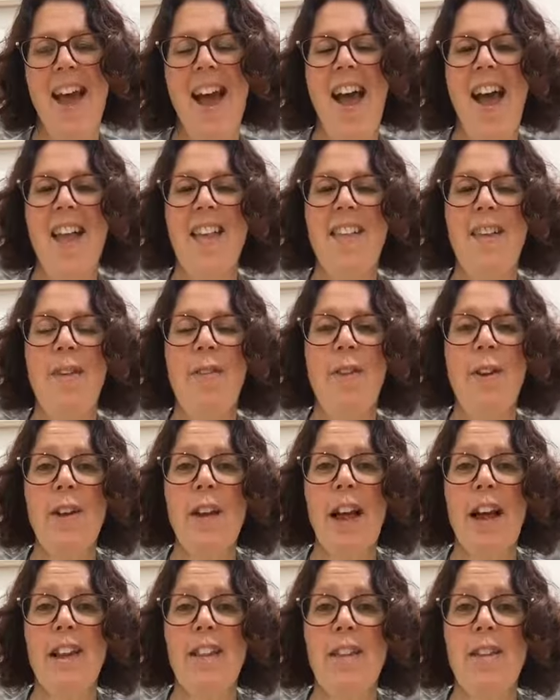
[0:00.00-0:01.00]
So if you'd
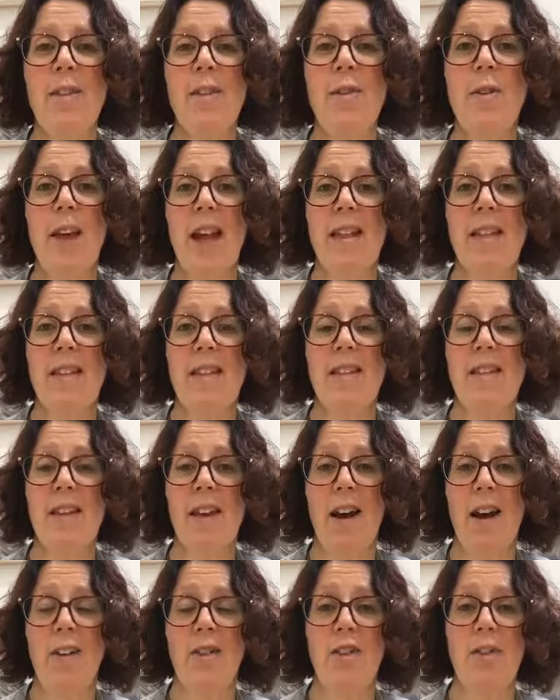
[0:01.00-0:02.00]
like to get in
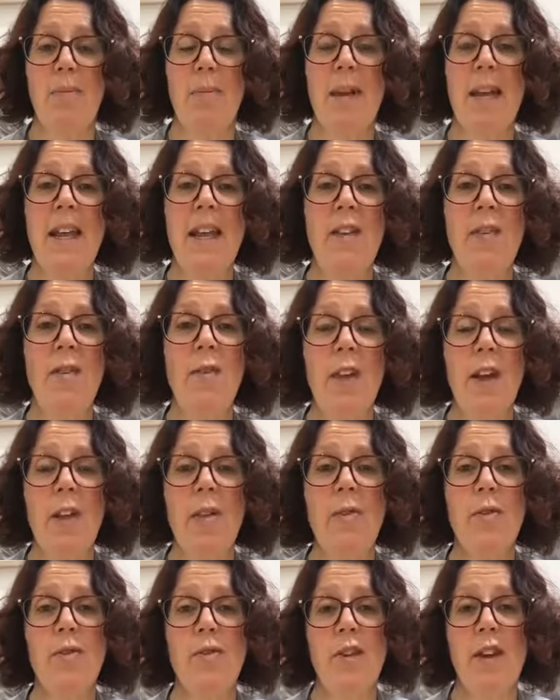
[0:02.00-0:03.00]
touch, please
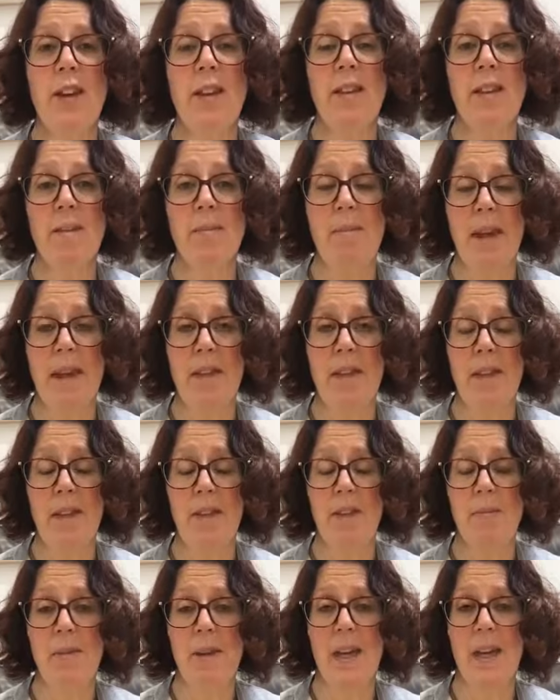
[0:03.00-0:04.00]
feel free to
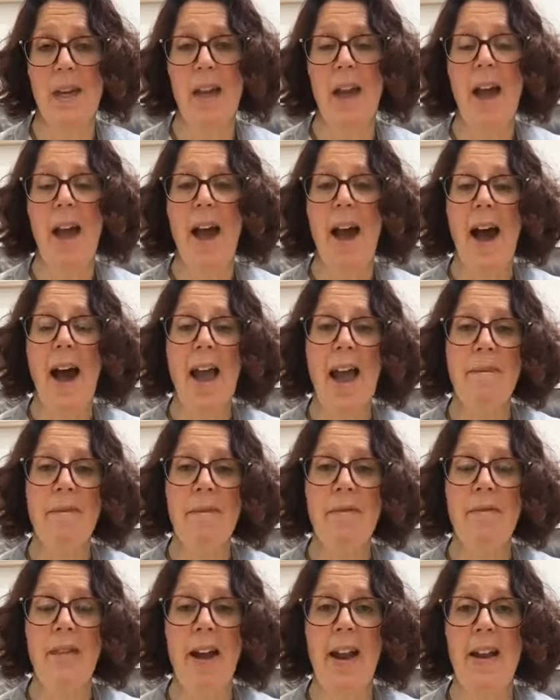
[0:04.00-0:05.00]
message me. I am
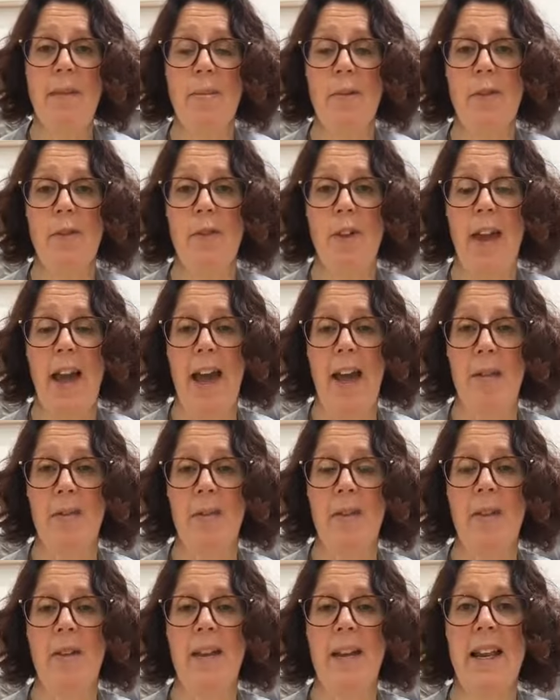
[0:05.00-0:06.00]
available for
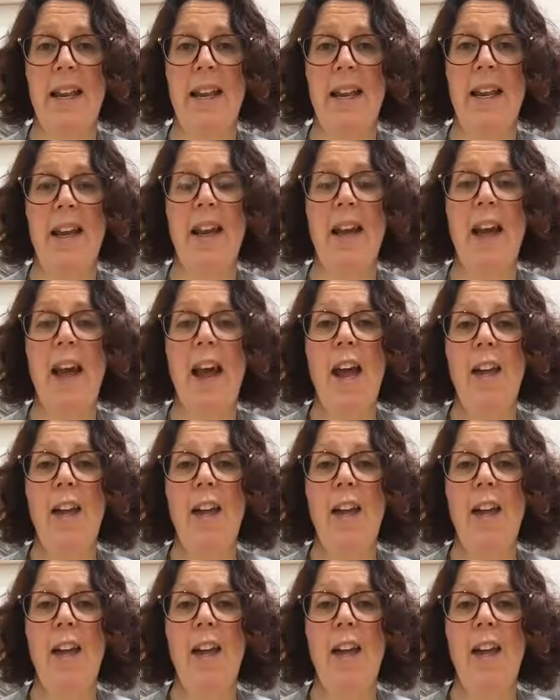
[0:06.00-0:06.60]
counselling.